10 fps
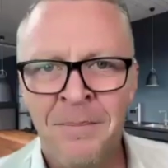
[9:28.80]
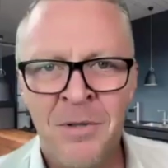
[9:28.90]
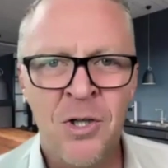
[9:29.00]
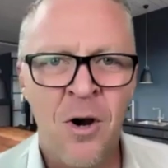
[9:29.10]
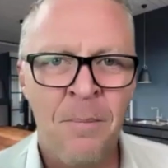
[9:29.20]

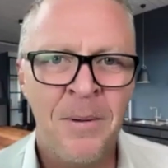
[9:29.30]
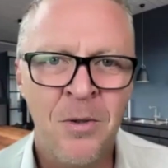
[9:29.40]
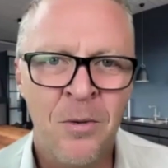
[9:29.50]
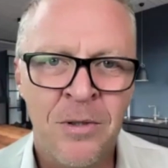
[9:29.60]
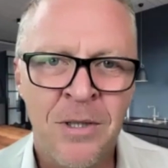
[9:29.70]
sharpened
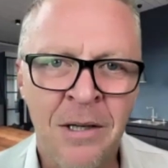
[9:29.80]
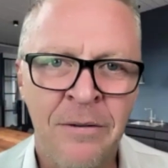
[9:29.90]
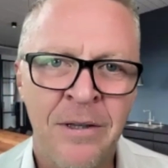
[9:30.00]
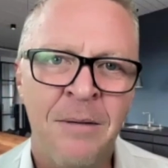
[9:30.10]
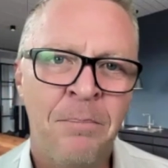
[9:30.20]
your
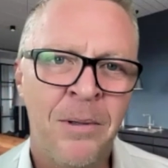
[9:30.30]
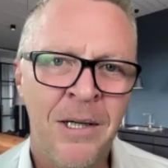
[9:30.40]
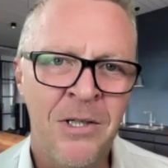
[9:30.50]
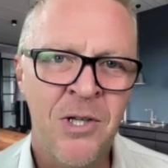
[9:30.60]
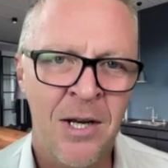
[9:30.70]
teeth in the
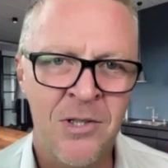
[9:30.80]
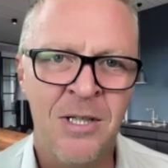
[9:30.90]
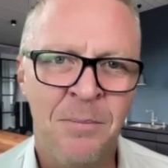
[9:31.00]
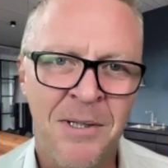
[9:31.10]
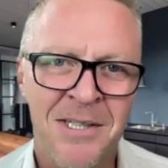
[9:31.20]
pre-chat
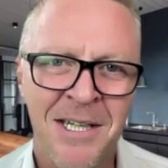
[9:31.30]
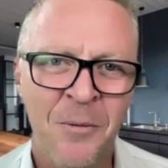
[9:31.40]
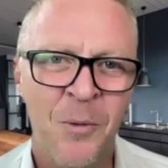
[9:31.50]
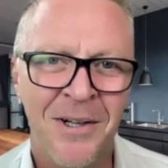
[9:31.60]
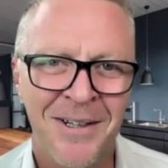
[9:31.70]
GPT
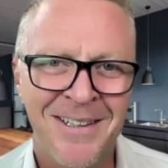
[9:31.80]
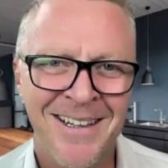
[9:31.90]
world,